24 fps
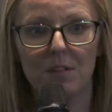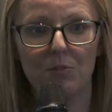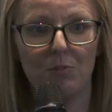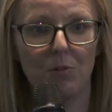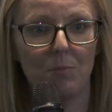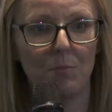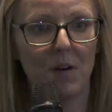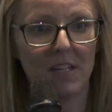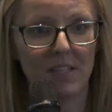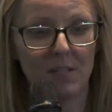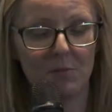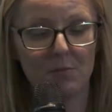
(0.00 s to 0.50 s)
a
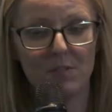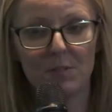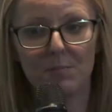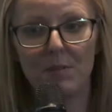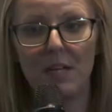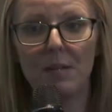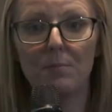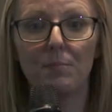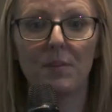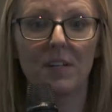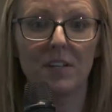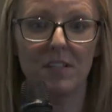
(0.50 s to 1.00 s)
remark that was
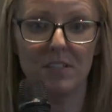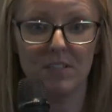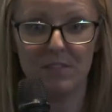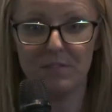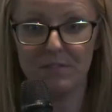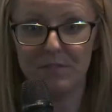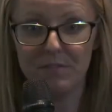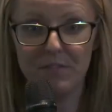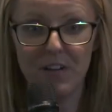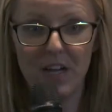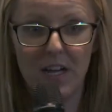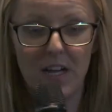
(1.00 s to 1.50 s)
made because
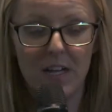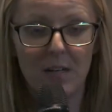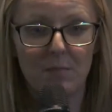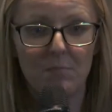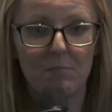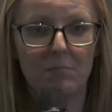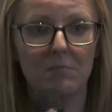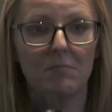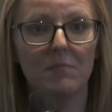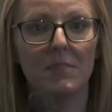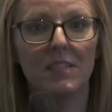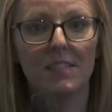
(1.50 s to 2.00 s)
of
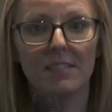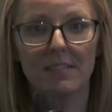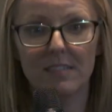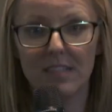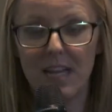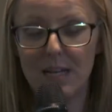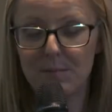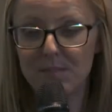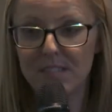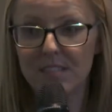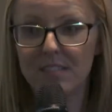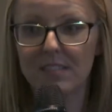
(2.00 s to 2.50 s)
his
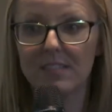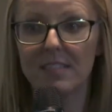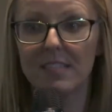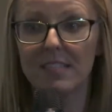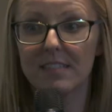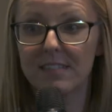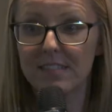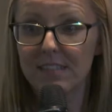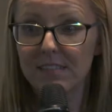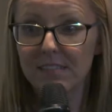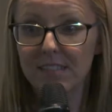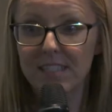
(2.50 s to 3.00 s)
absence and
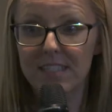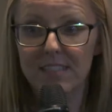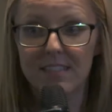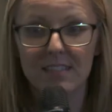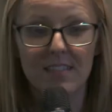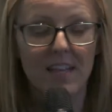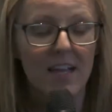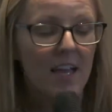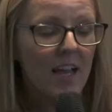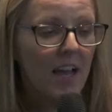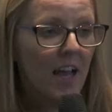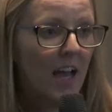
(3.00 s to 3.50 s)
his illness,
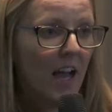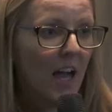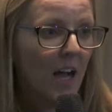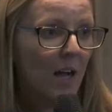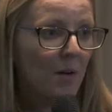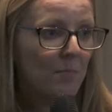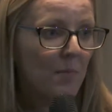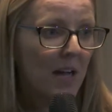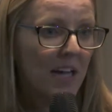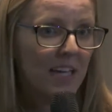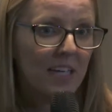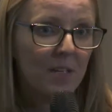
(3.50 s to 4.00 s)

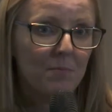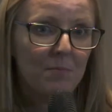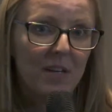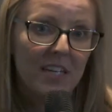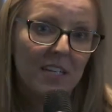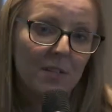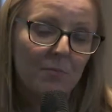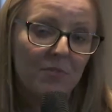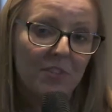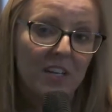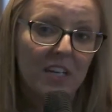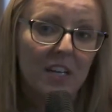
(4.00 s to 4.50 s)
and it
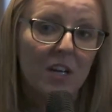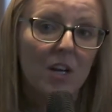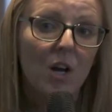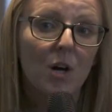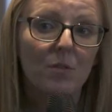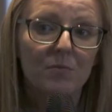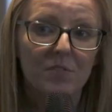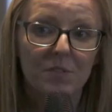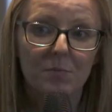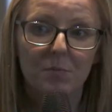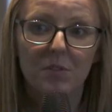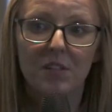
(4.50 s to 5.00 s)
made him feel
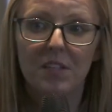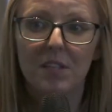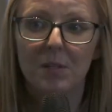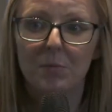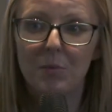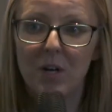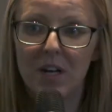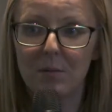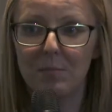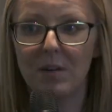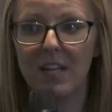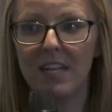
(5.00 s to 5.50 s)
uncomfortable in the
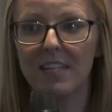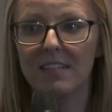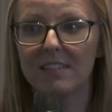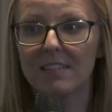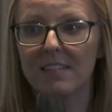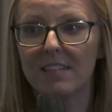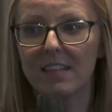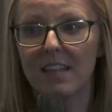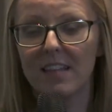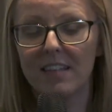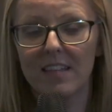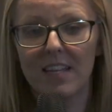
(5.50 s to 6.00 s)

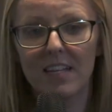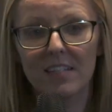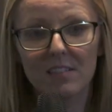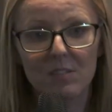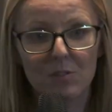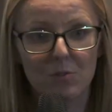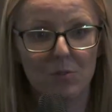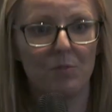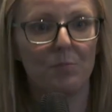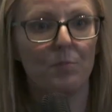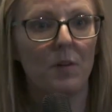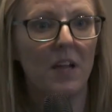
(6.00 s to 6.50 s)
workplace, and that
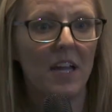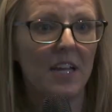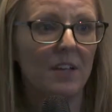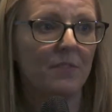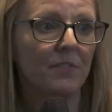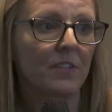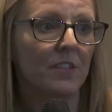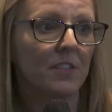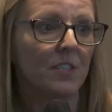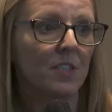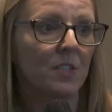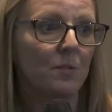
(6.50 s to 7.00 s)
sort of
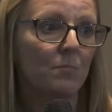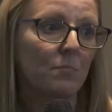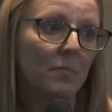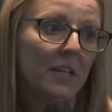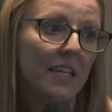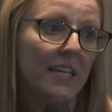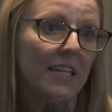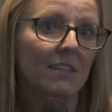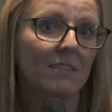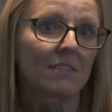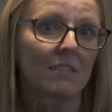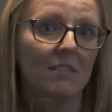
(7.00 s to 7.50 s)
behaviour shouldn't
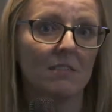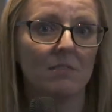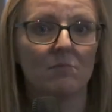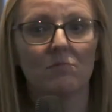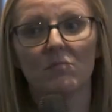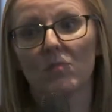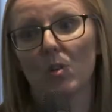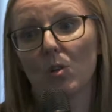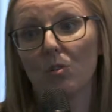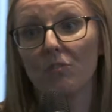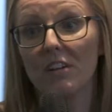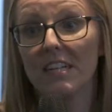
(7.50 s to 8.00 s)
be
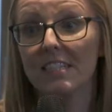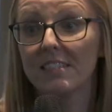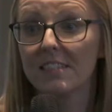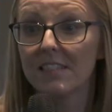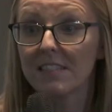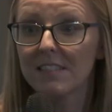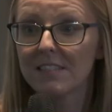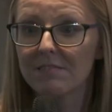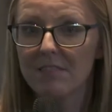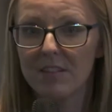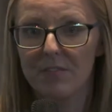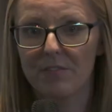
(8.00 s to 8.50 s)

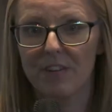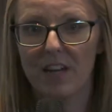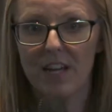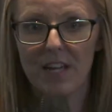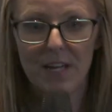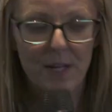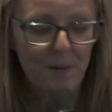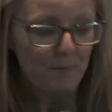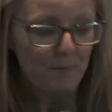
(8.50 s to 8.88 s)
tolerated, if you